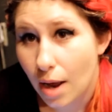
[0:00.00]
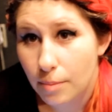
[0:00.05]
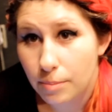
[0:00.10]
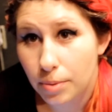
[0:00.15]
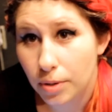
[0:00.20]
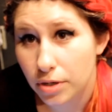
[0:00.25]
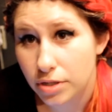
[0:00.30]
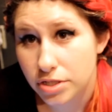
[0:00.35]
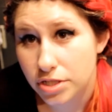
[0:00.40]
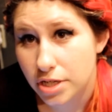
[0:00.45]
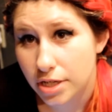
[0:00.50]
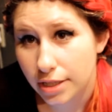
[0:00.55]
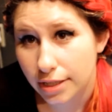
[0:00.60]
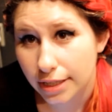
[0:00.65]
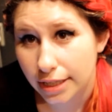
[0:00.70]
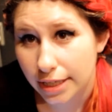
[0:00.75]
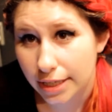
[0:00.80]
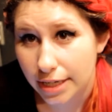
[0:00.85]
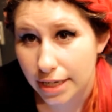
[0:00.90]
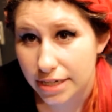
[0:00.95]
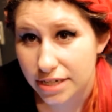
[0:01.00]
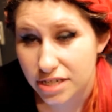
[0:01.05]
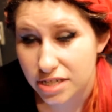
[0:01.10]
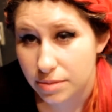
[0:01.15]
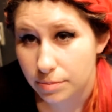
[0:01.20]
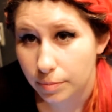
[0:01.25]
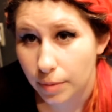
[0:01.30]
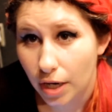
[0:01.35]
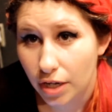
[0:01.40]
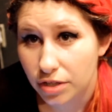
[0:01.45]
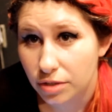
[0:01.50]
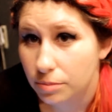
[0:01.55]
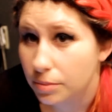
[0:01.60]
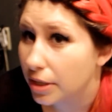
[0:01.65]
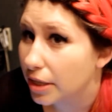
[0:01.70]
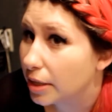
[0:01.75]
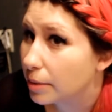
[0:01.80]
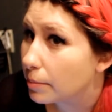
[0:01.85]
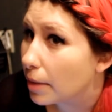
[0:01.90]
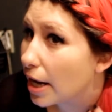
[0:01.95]
Personally, it doesn't bother
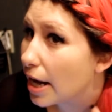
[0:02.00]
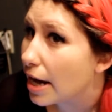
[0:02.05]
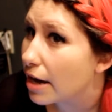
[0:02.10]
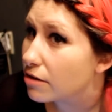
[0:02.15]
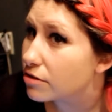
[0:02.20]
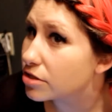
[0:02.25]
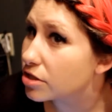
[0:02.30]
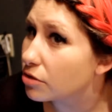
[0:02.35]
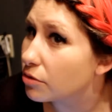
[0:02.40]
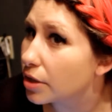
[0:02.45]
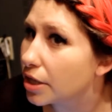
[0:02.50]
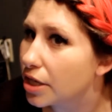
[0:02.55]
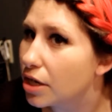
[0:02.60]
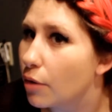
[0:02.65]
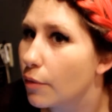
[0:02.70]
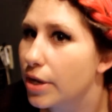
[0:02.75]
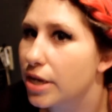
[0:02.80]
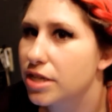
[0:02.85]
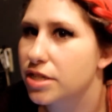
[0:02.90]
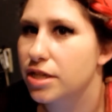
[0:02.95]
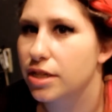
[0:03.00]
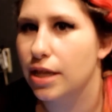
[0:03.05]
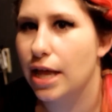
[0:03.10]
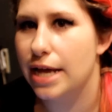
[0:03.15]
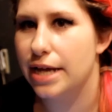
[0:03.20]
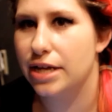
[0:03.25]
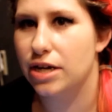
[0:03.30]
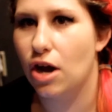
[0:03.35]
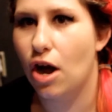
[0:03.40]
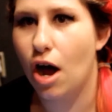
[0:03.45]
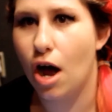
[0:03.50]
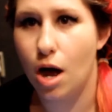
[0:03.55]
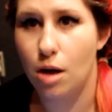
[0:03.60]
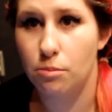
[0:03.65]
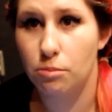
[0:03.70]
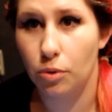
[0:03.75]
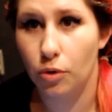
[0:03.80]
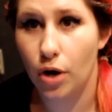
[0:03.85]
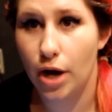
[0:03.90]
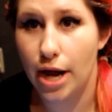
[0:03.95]
me. My hair is already going into like an
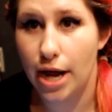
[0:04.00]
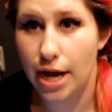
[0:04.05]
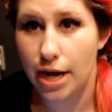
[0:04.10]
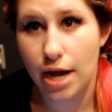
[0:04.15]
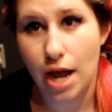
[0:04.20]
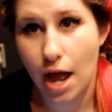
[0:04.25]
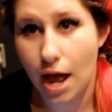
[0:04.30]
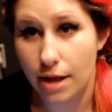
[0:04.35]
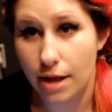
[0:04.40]
ombre